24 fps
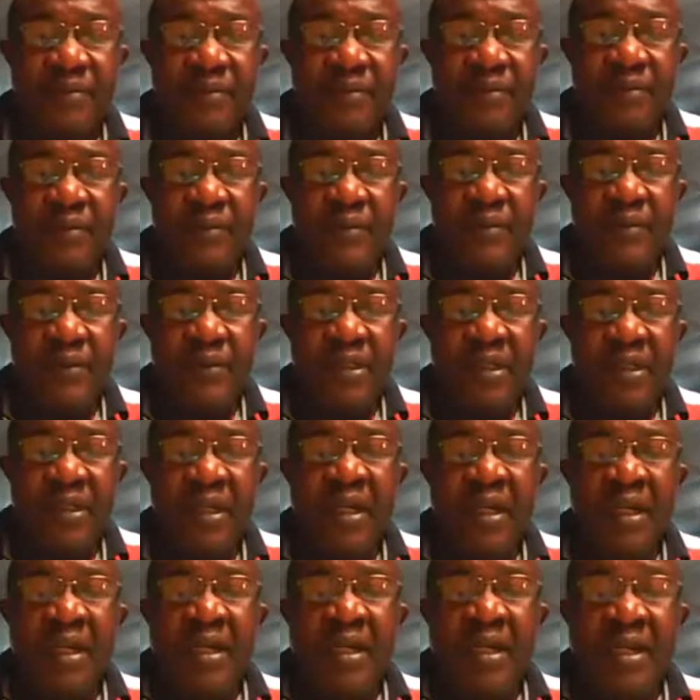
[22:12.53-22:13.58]
Now,
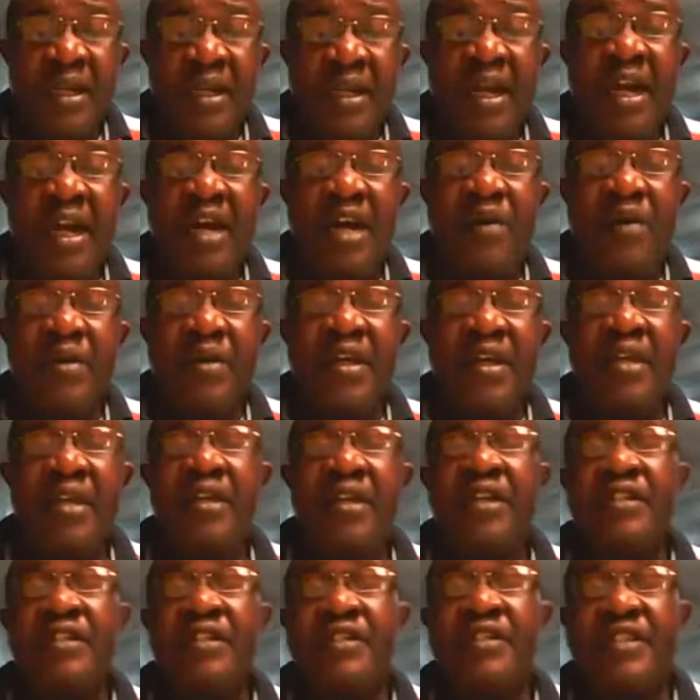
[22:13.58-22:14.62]
in this TBC,
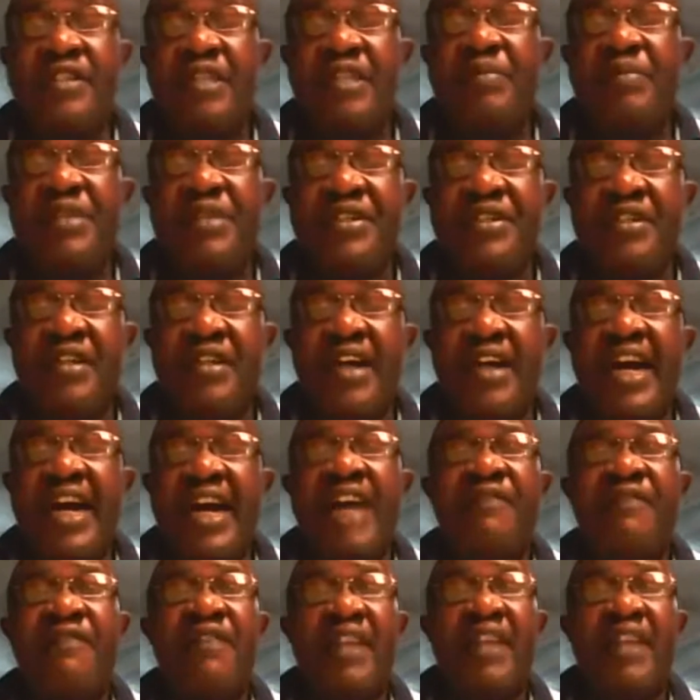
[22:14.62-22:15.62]
I've learned a lot.